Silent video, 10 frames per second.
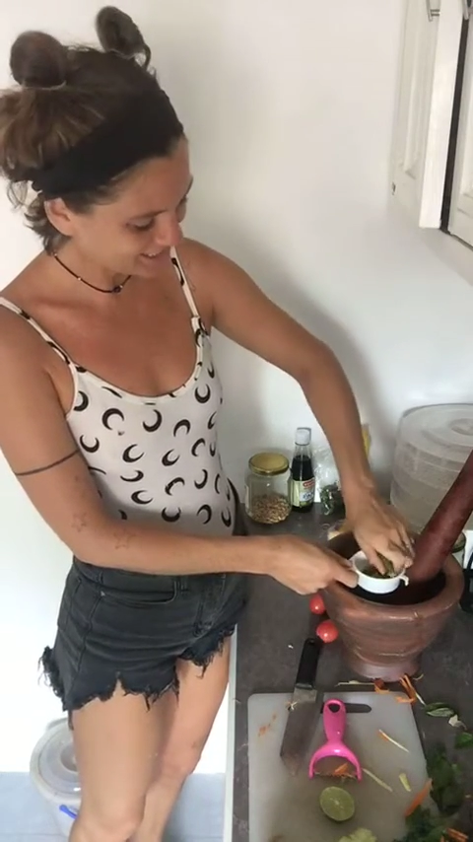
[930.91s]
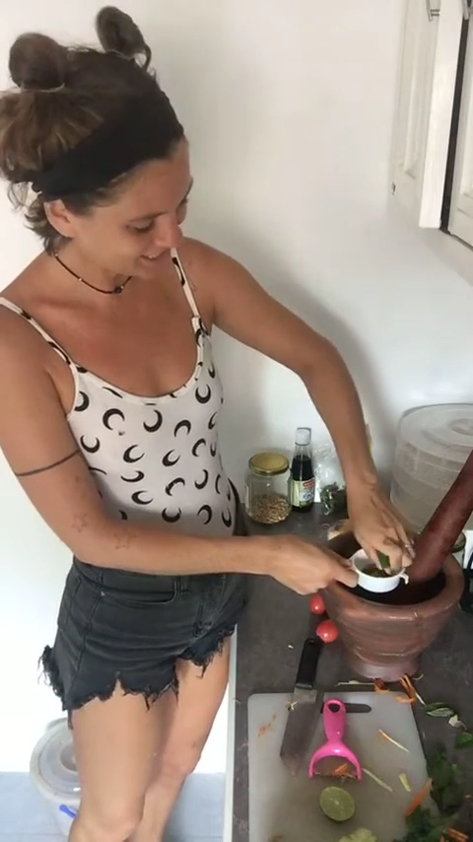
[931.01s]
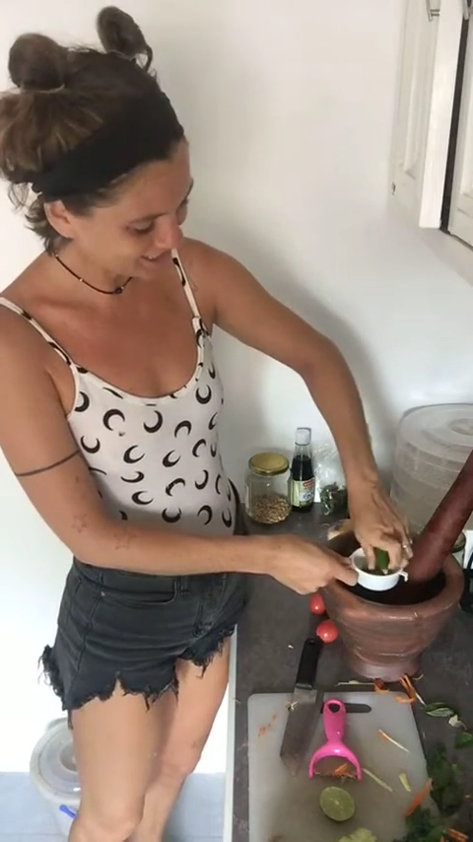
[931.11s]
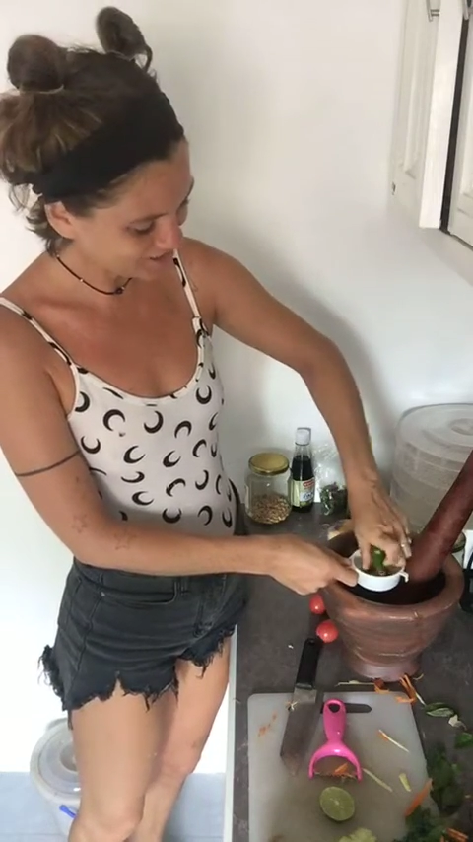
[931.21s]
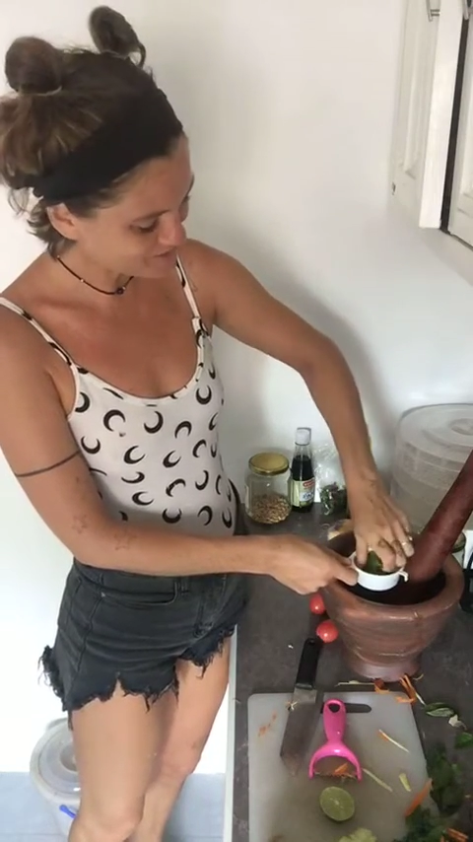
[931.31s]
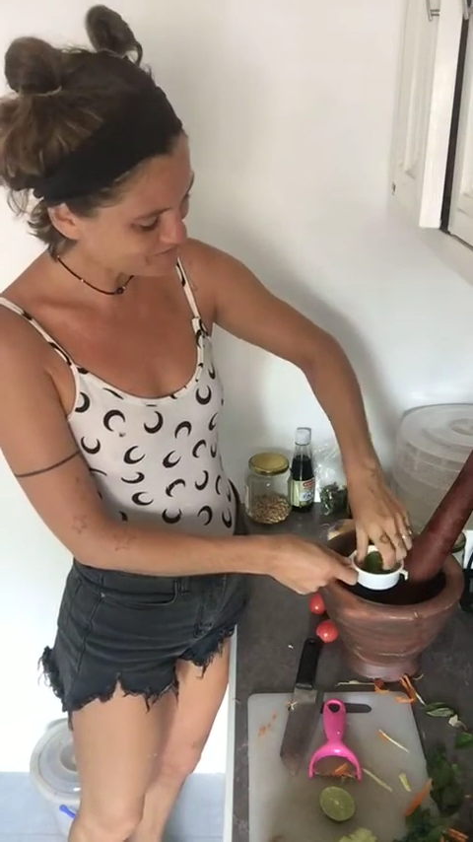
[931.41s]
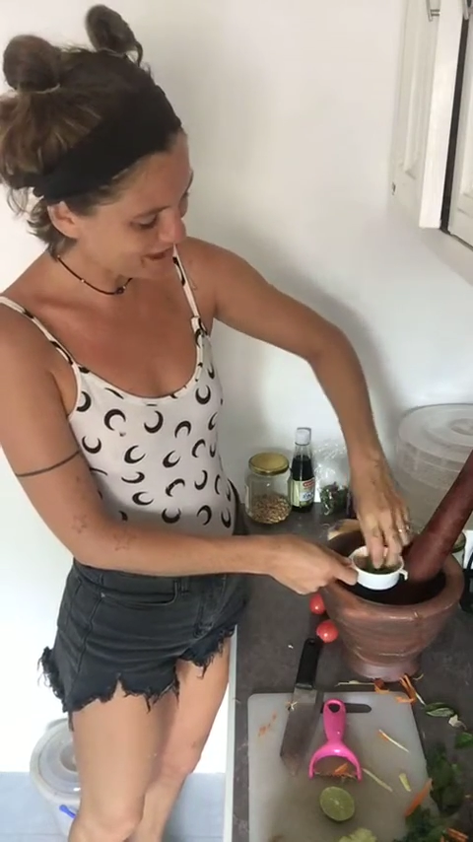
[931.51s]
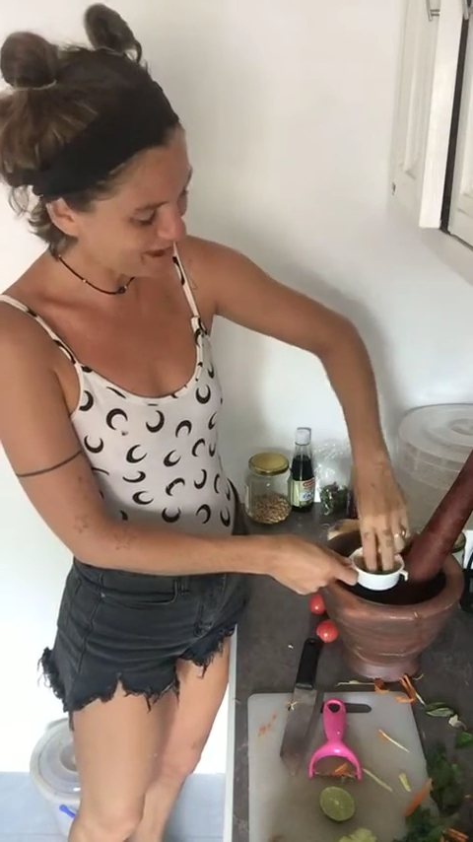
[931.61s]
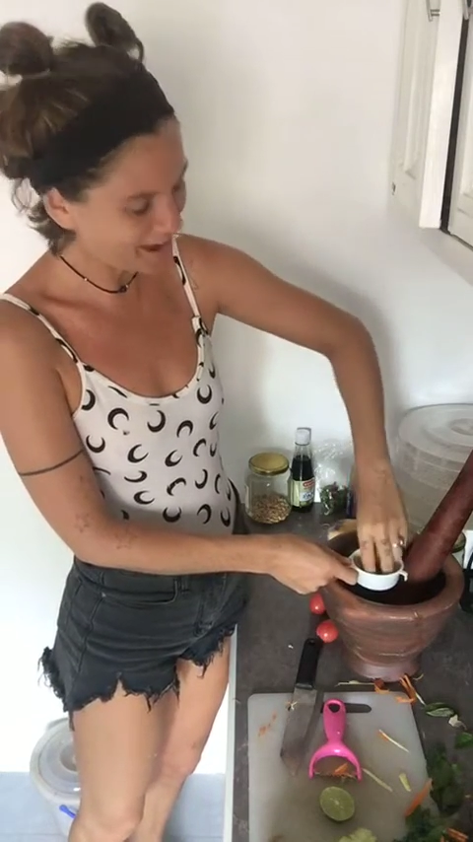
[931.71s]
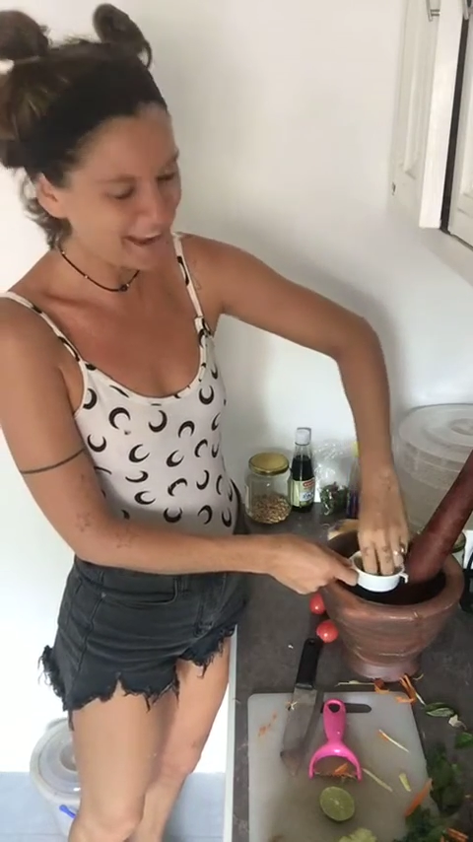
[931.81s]
so
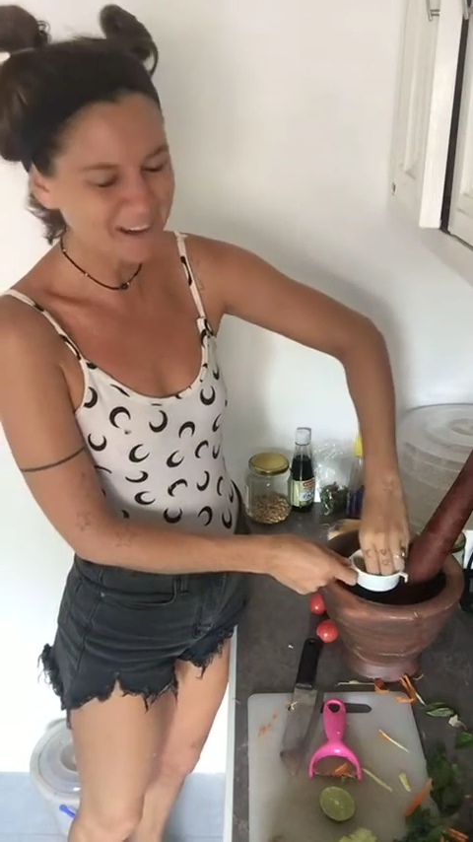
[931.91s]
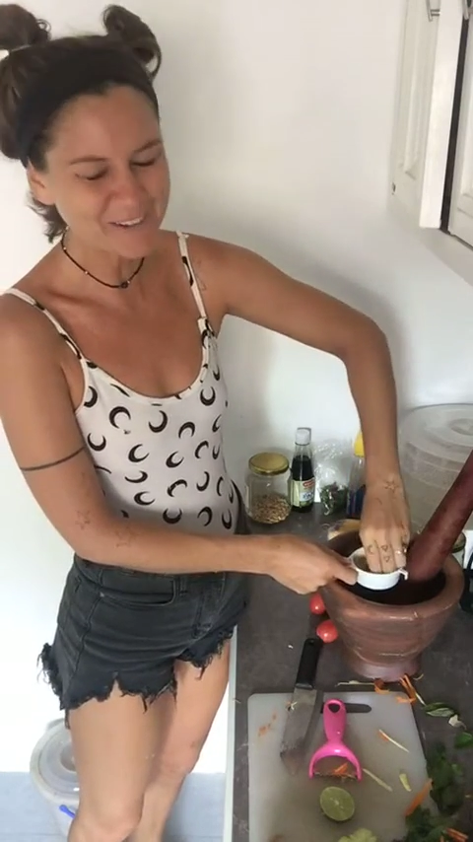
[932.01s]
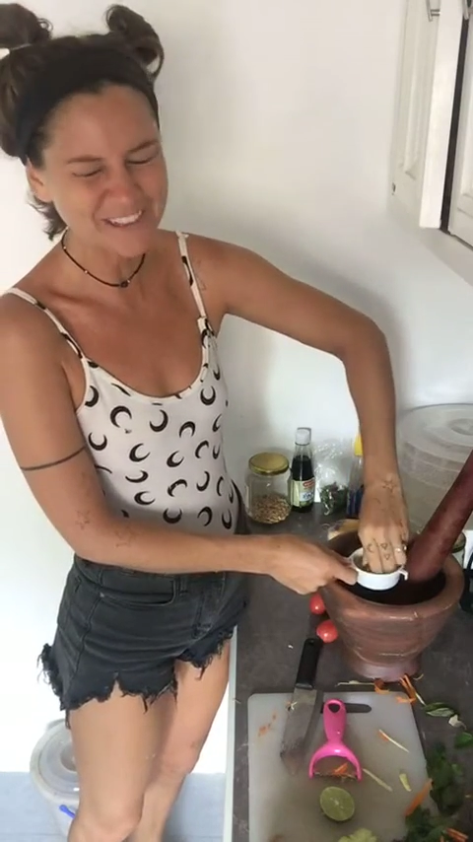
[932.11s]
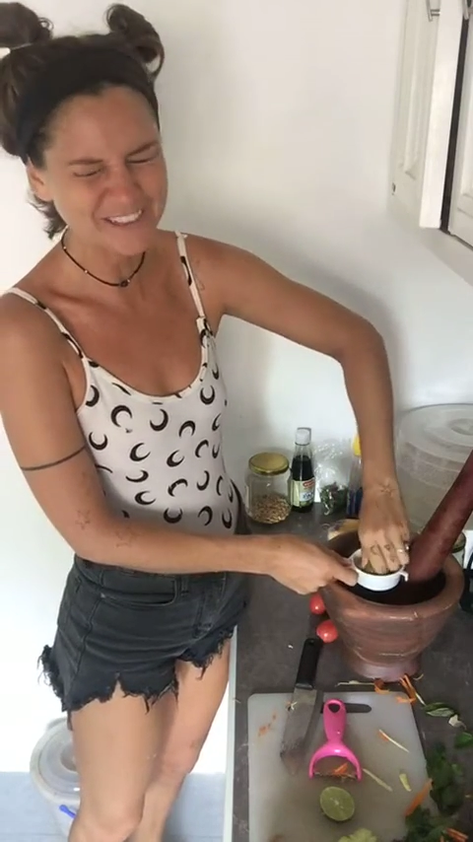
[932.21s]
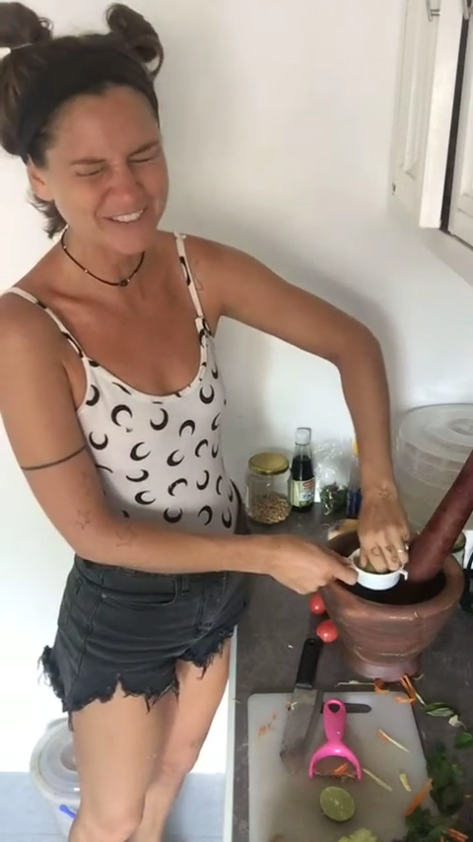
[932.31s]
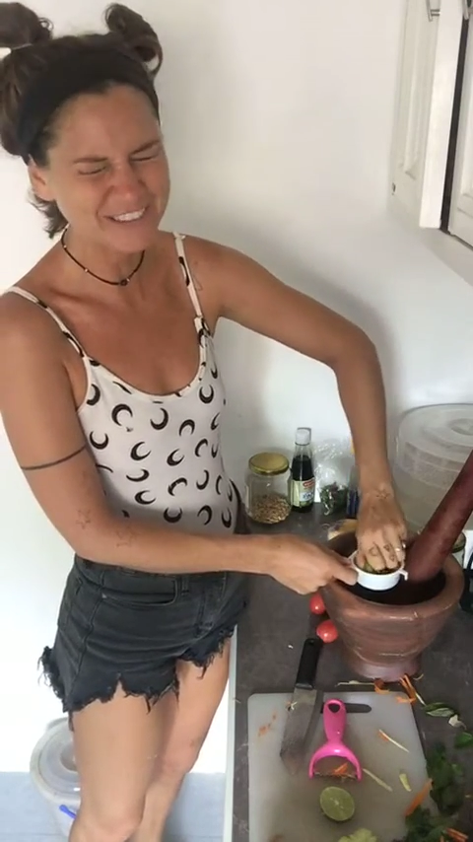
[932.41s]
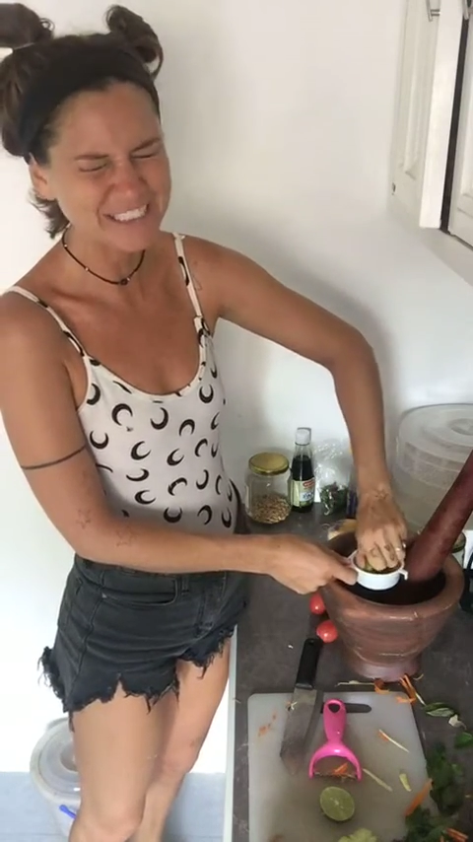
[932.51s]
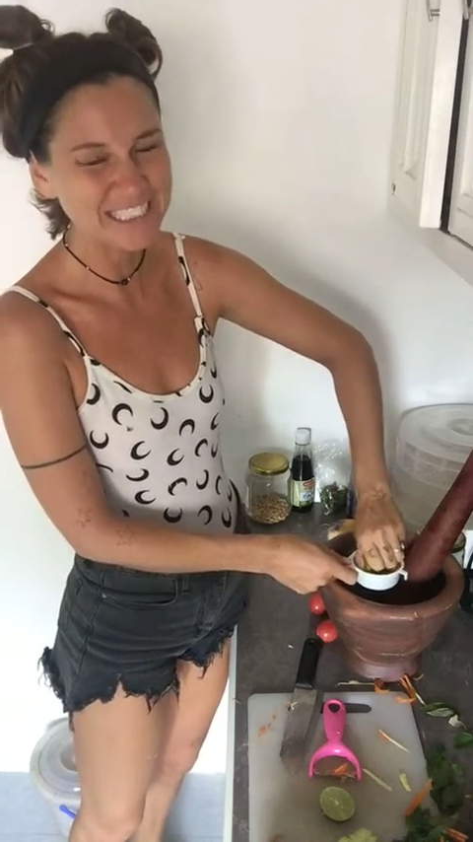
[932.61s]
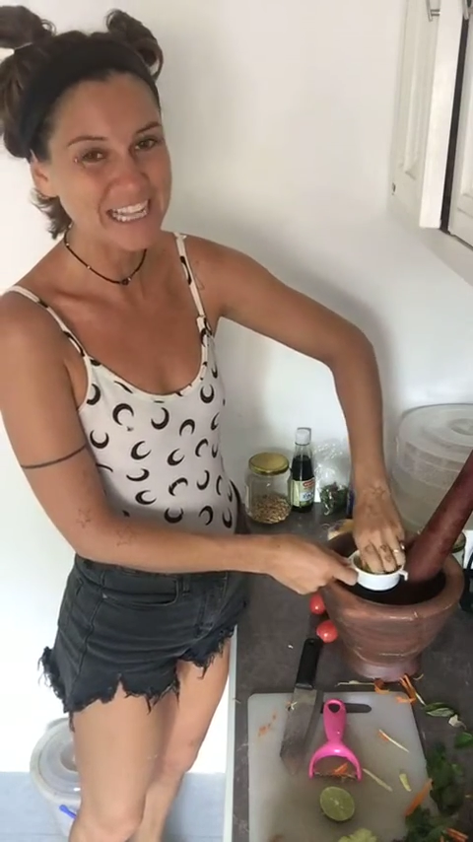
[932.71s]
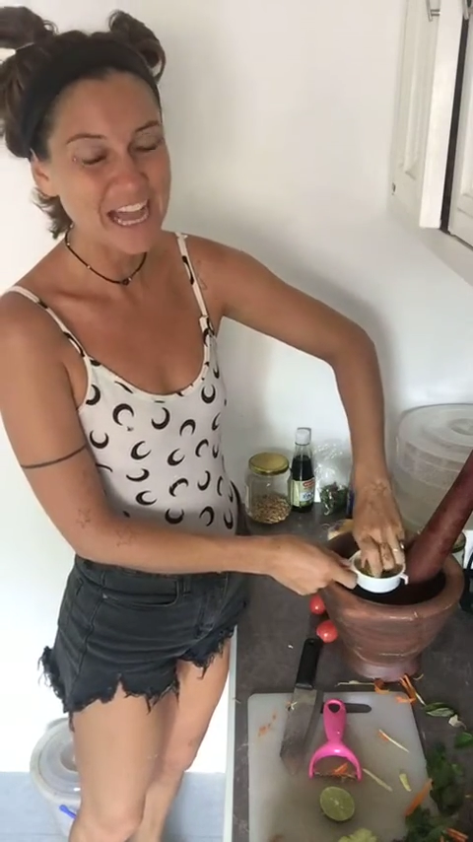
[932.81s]

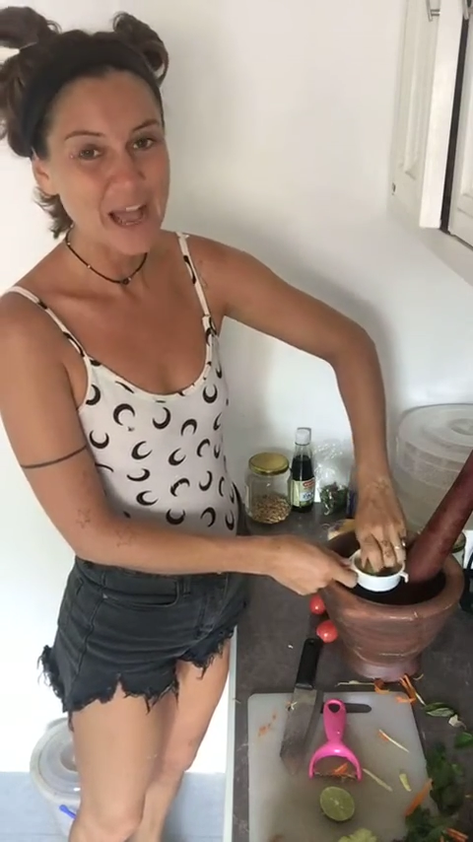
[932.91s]
powerful.